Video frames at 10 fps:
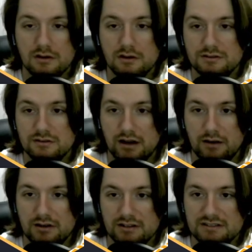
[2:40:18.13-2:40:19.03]
So I
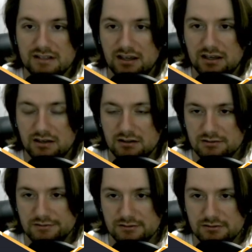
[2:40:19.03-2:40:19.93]
want to say
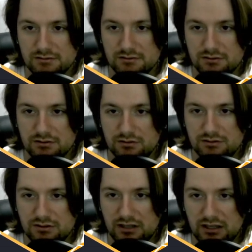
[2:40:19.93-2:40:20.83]

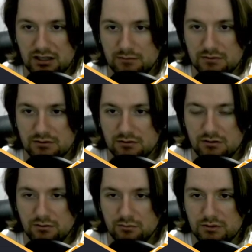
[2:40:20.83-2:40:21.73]
username,
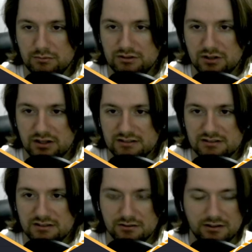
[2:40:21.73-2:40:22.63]
or what are we trying to
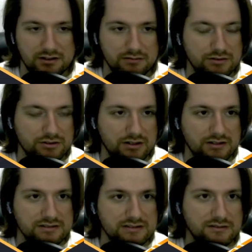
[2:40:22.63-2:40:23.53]
steal here? We're trying
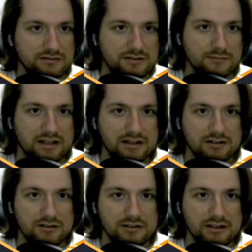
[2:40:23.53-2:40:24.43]
to steal some kind of
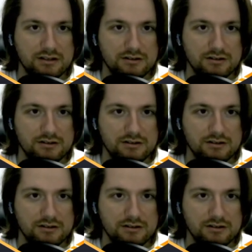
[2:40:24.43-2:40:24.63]
cookie or